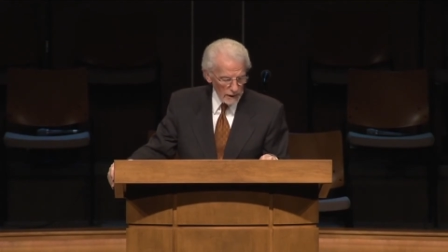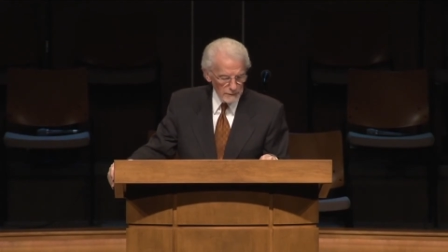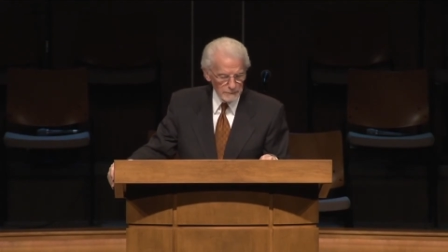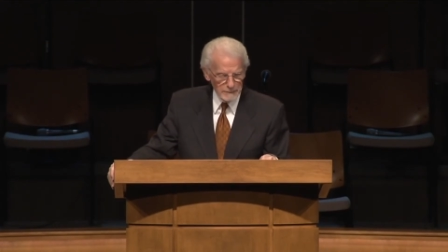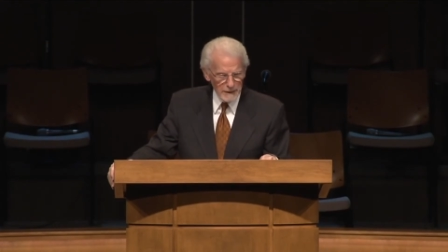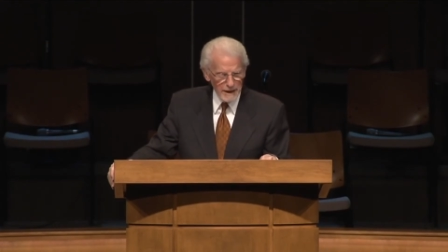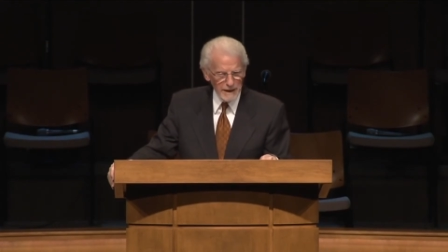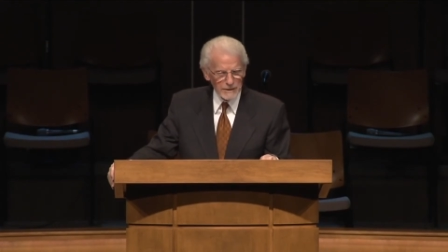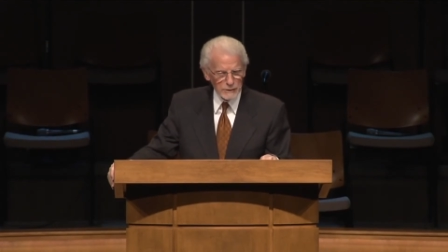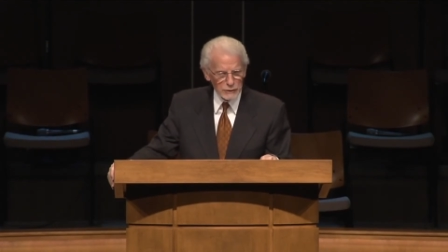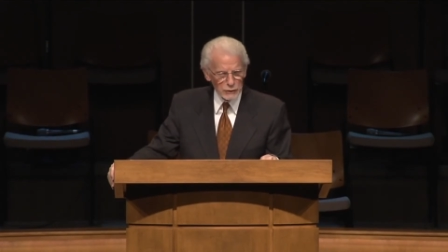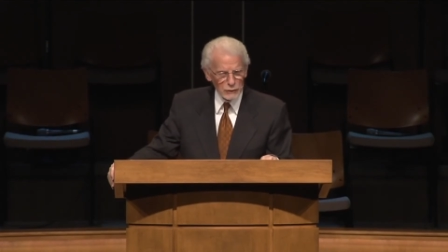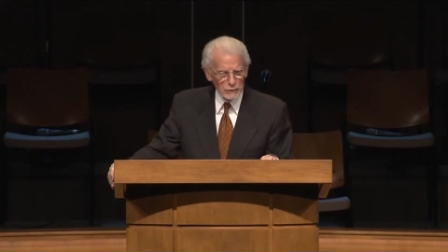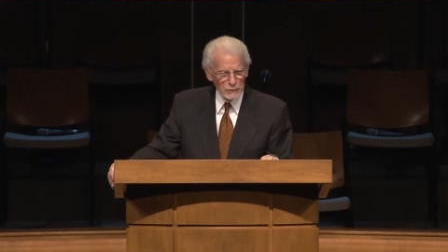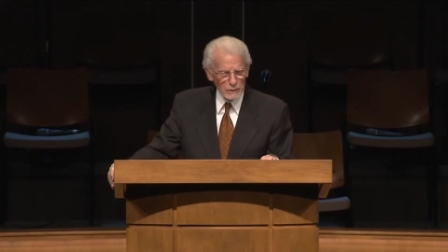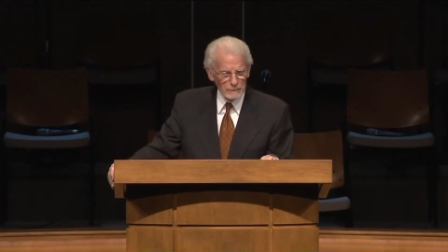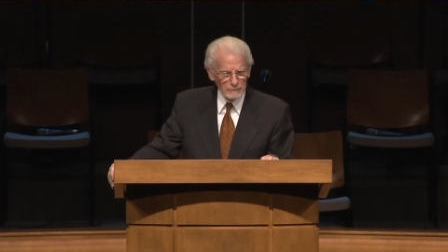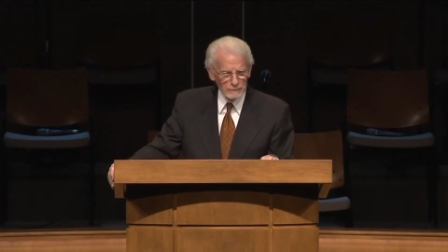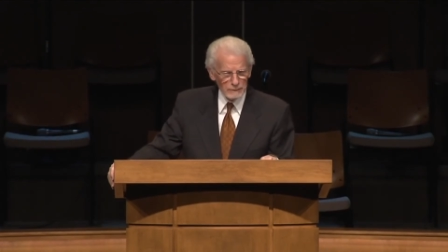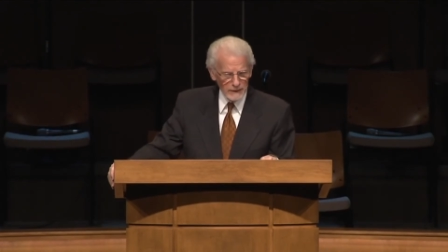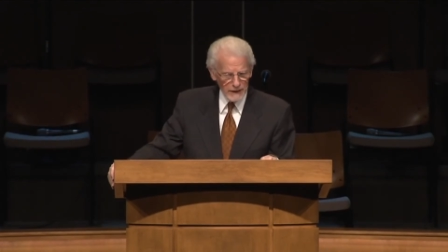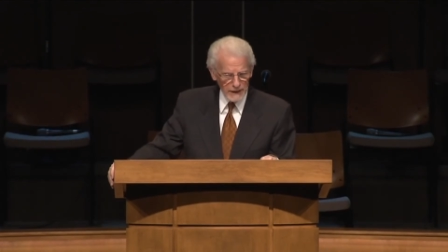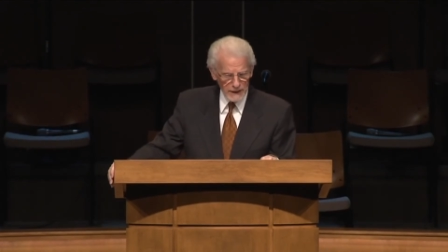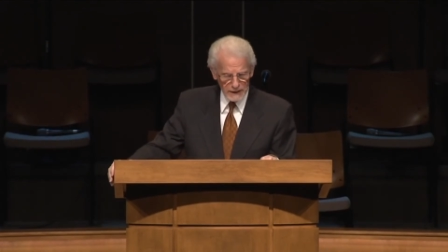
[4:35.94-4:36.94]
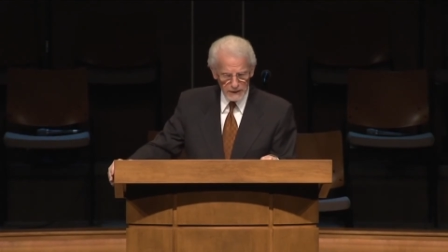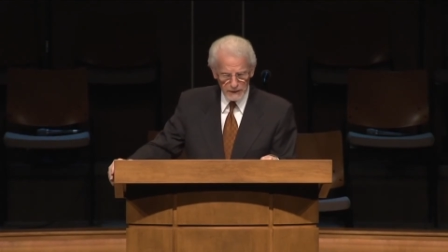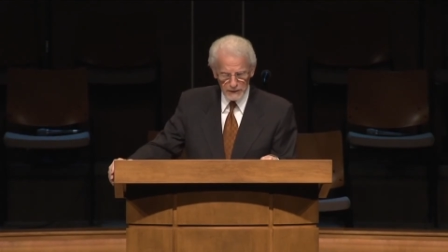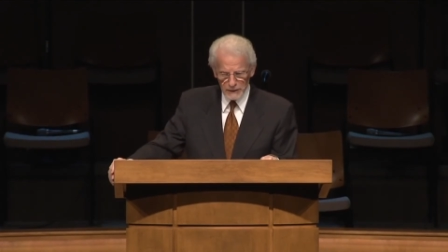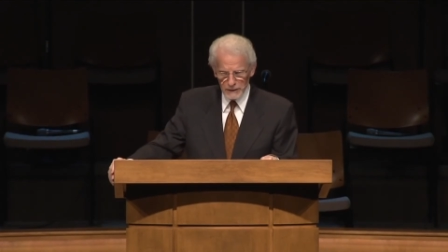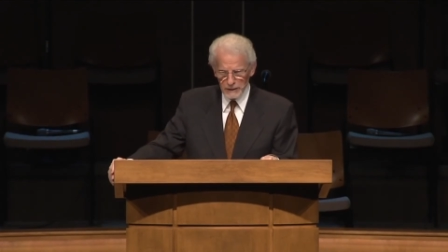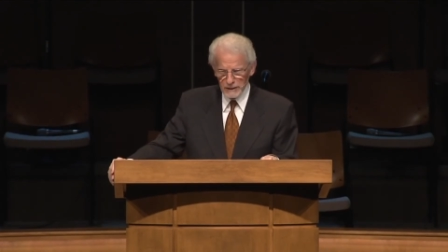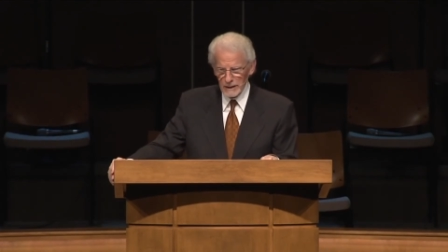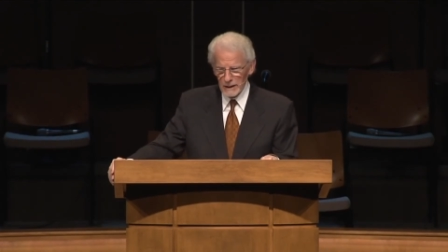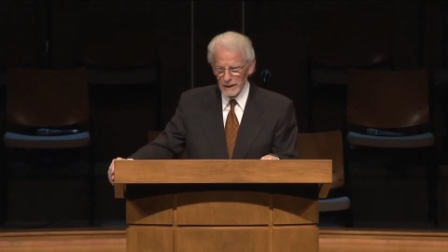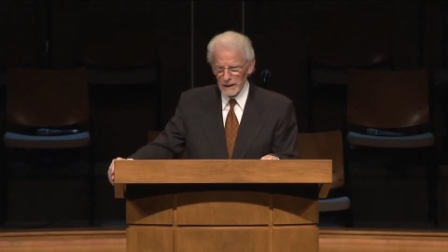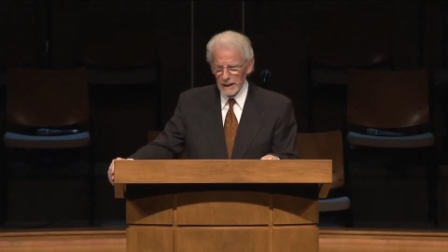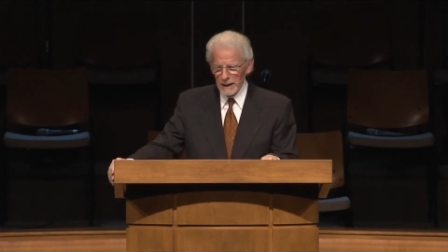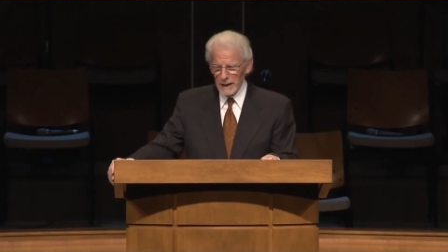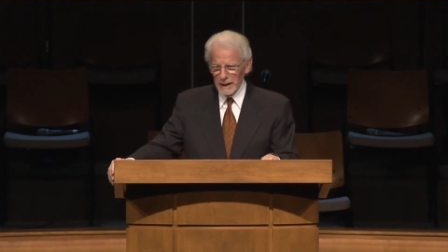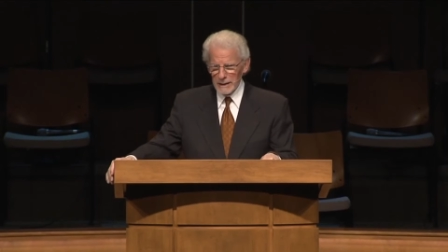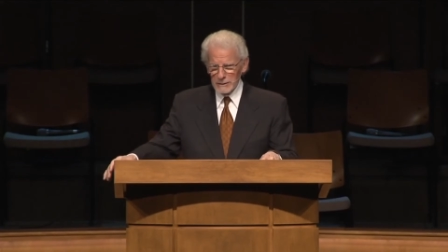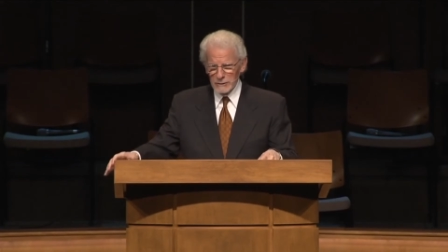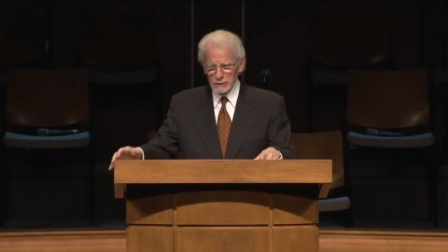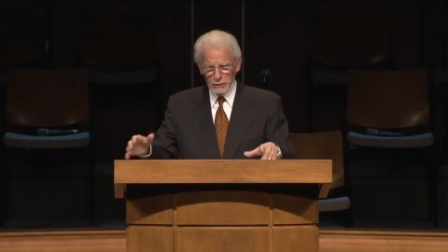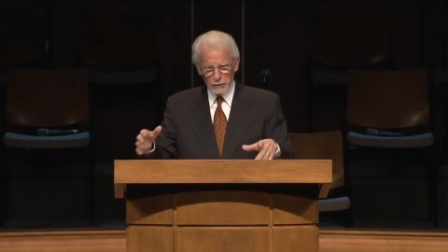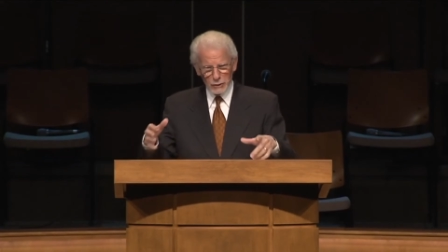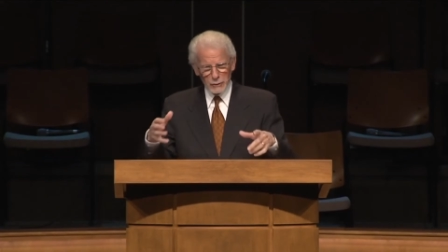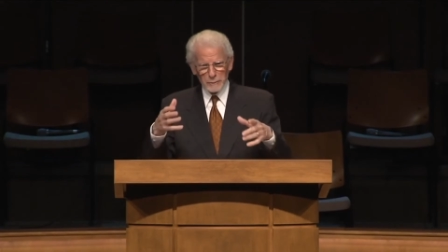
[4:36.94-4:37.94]
a measure of faith.
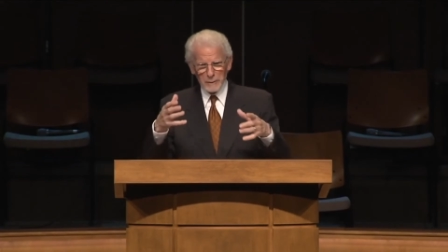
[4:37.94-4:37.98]
And your